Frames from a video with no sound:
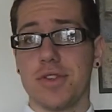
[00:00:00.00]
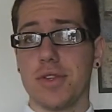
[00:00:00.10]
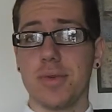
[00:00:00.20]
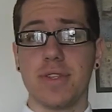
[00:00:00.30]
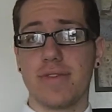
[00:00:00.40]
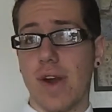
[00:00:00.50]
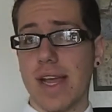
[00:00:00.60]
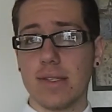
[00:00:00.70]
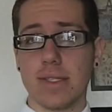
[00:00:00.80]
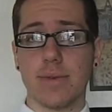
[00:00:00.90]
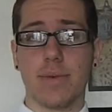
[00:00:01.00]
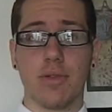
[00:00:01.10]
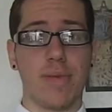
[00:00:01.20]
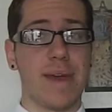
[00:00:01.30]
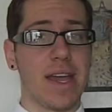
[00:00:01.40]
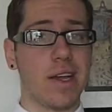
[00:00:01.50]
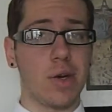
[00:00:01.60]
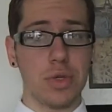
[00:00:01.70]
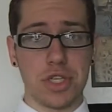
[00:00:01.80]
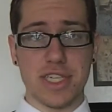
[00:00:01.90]
of Toulouse, France, where we'll be making
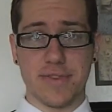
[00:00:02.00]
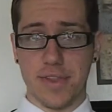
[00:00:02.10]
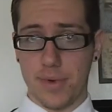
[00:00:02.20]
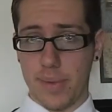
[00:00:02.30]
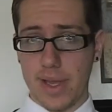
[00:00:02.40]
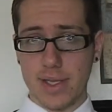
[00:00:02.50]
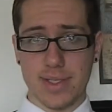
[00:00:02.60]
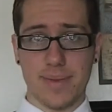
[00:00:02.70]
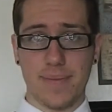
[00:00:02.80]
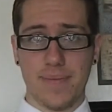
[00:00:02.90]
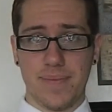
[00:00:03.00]
goat cheese for three weeks.